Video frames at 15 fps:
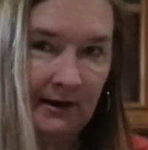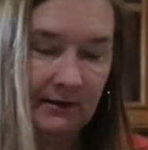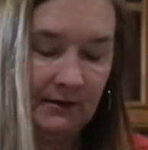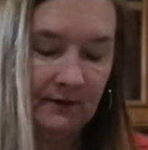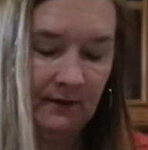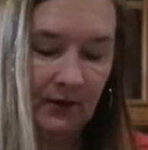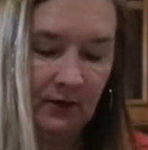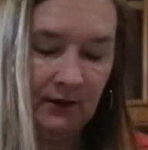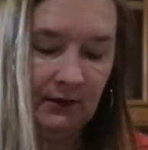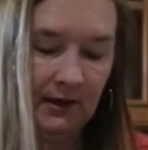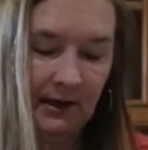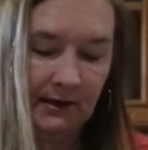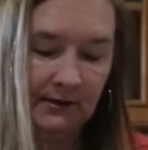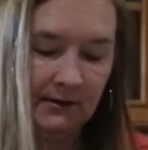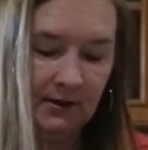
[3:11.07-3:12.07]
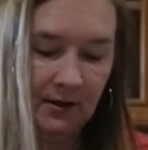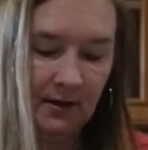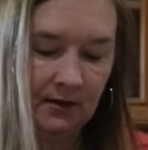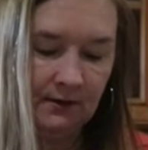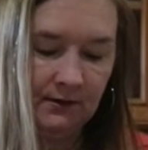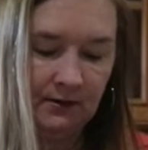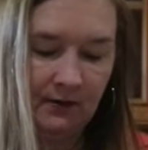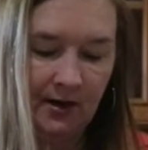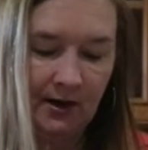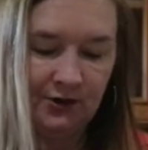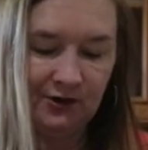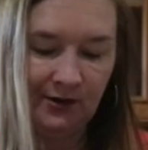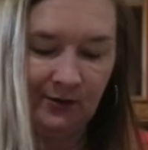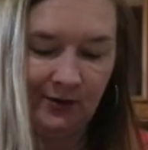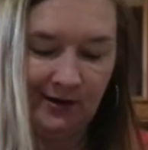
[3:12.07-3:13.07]
It's a very light sauce. So
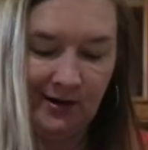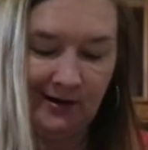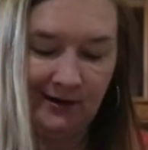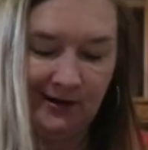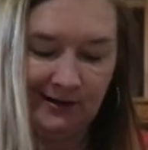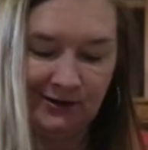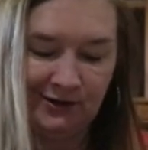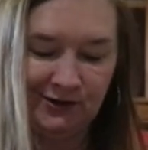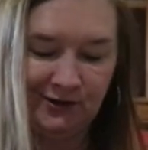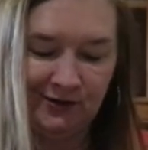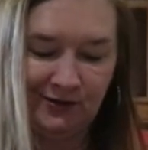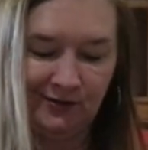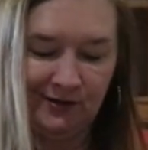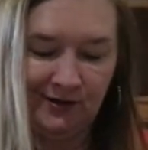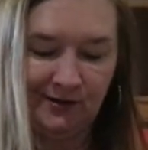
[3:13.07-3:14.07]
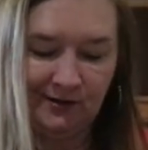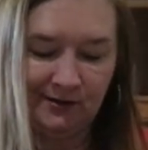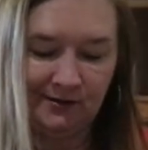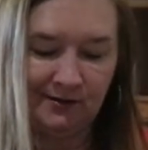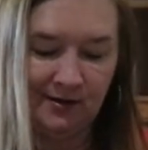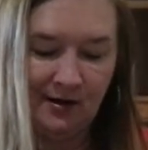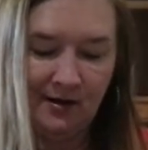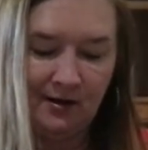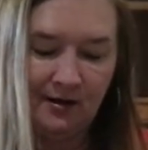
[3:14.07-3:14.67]
actually what I like to do is